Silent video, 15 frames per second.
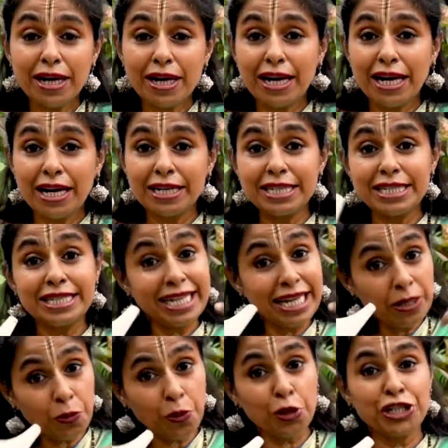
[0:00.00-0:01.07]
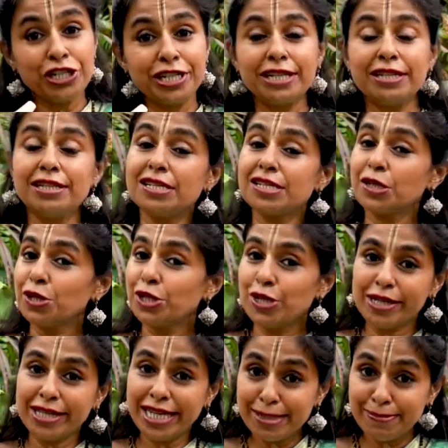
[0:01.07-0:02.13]
And then washing, this
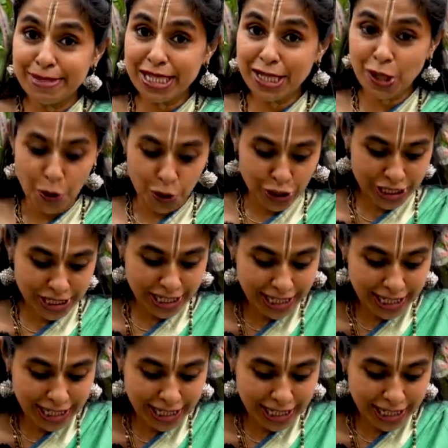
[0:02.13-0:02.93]
also helps a lot.